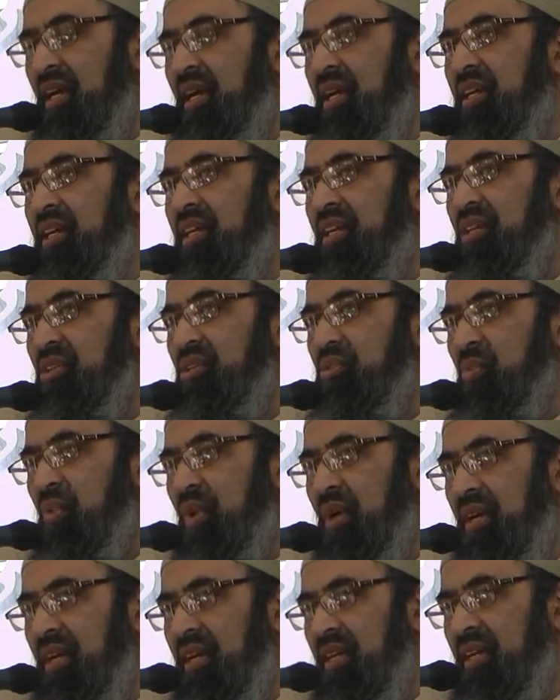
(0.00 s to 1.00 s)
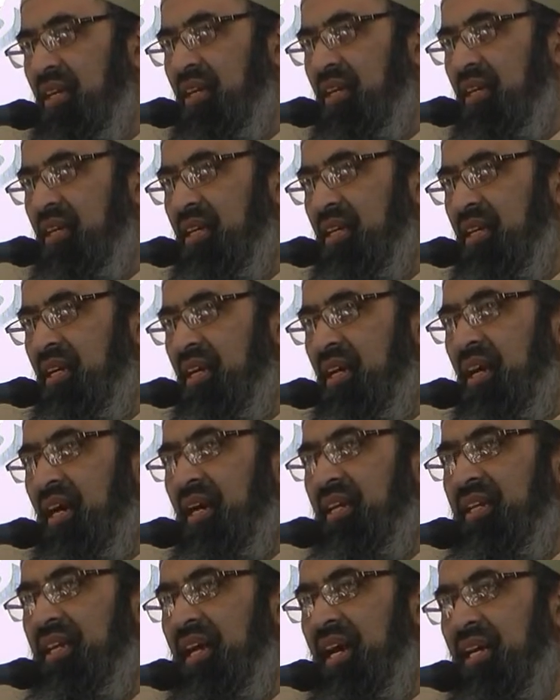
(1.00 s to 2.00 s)
He is one
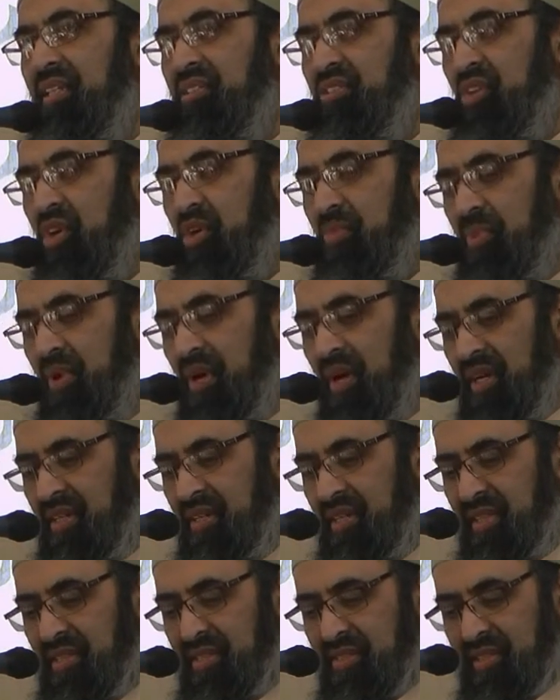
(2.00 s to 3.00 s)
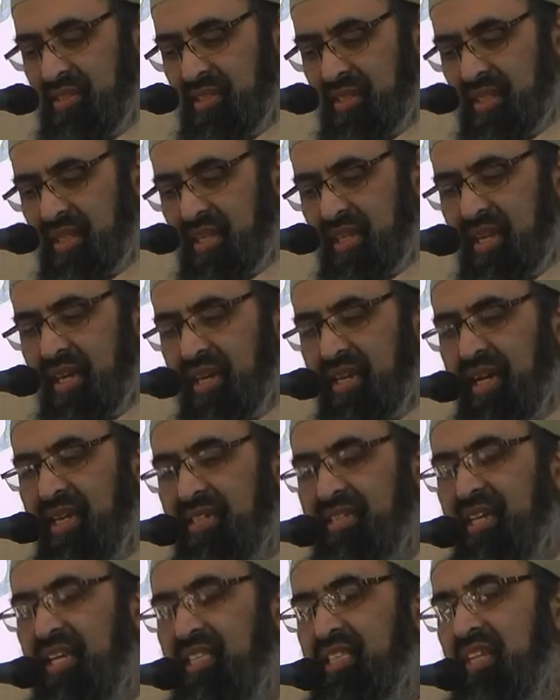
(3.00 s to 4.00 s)
and He has no partners. And
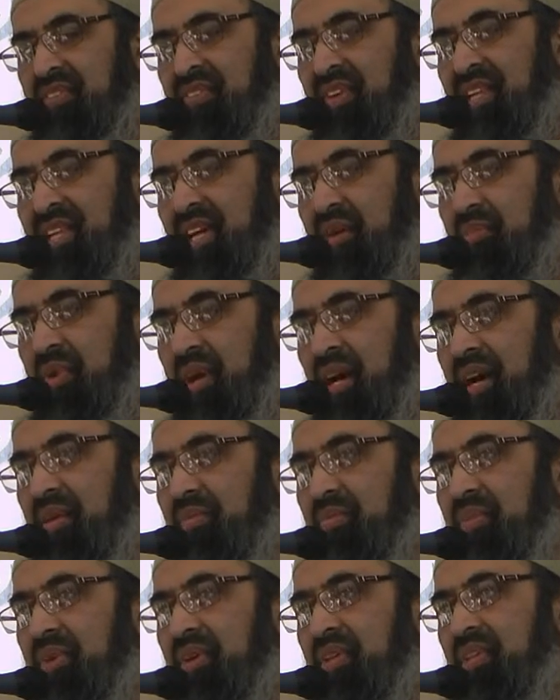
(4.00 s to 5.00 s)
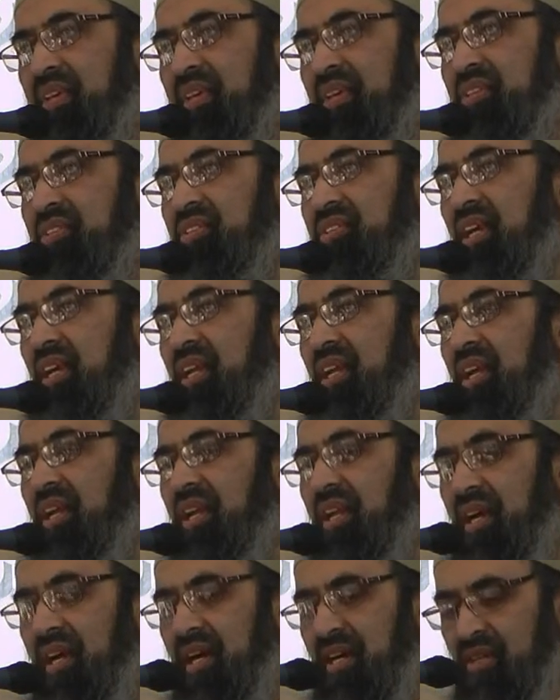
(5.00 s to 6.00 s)
I testify that Muhammad
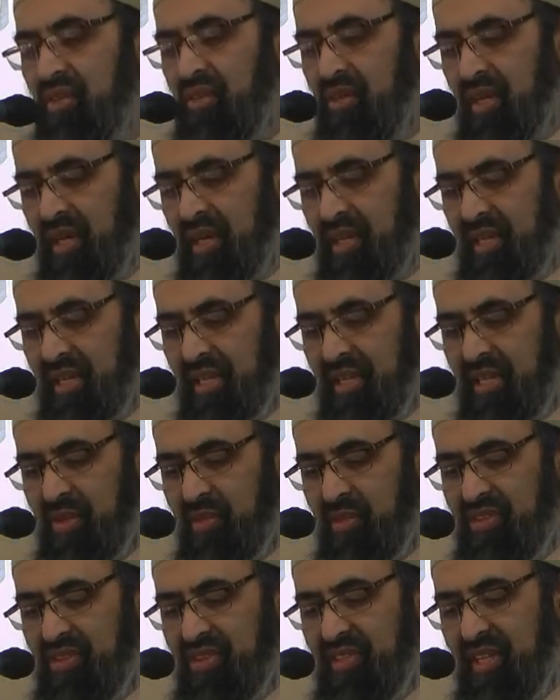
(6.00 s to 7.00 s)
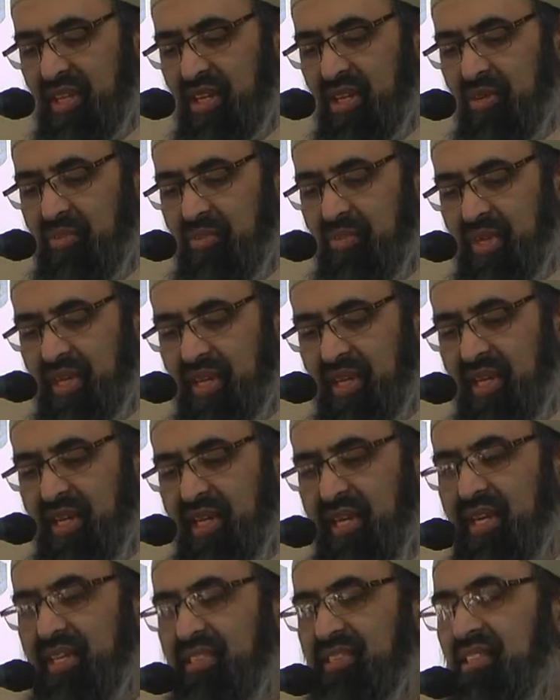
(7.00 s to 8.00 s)
sallallahu alayhi wa sallam
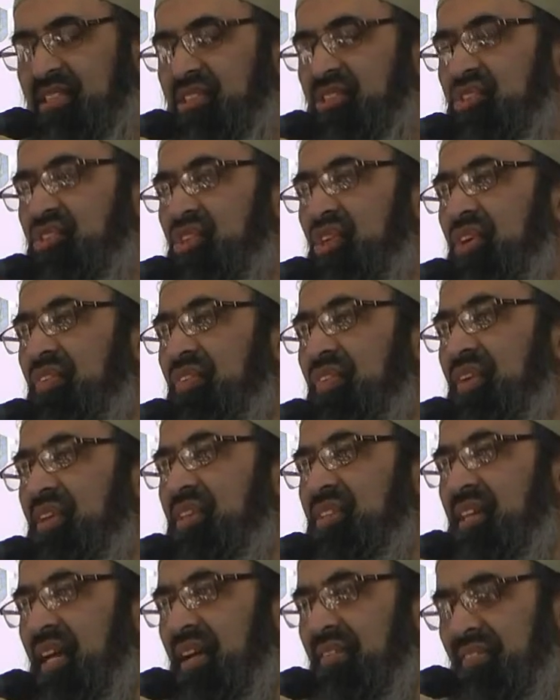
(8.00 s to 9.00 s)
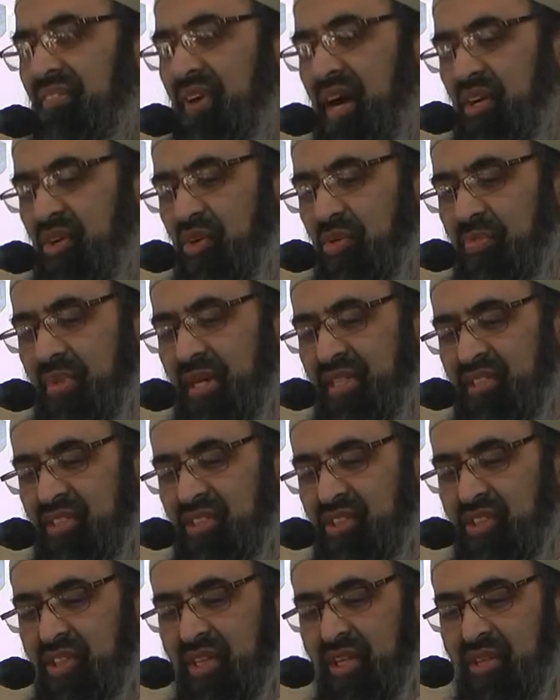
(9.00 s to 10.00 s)
is his servant and final
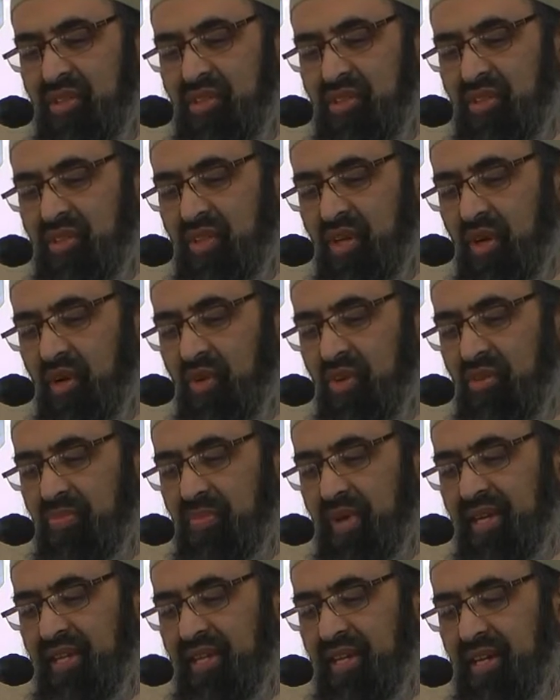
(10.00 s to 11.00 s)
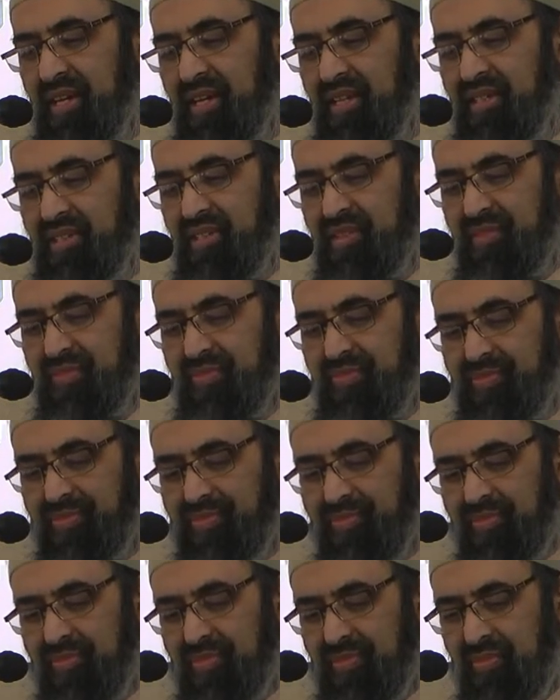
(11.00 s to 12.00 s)
messenger to the whole of mankind.
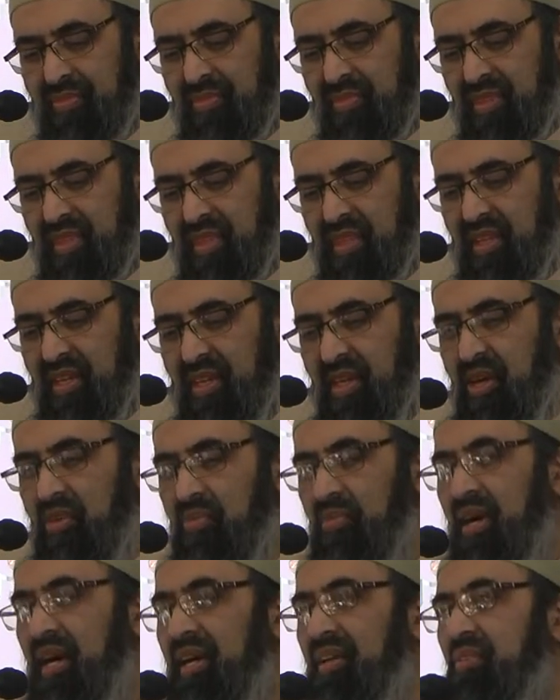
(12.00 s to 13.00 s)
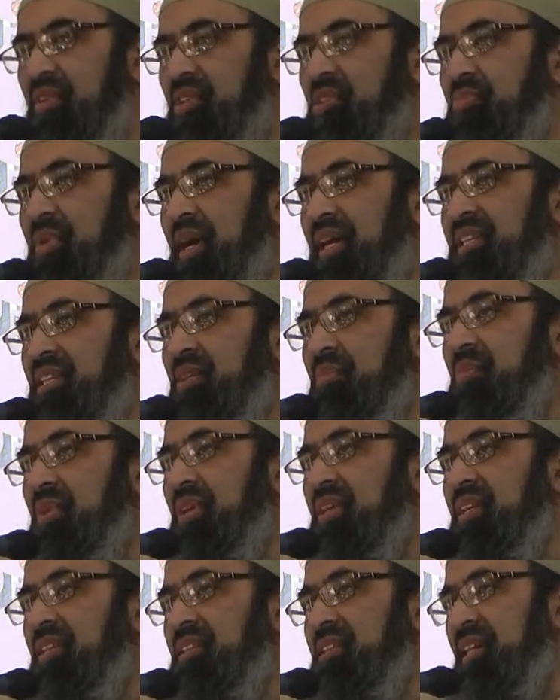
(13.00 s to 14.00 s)
My respected
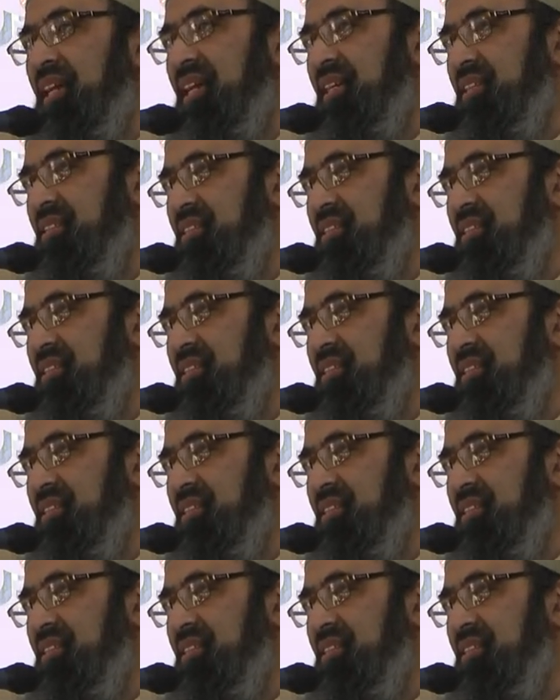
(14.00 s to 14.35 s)
brothers and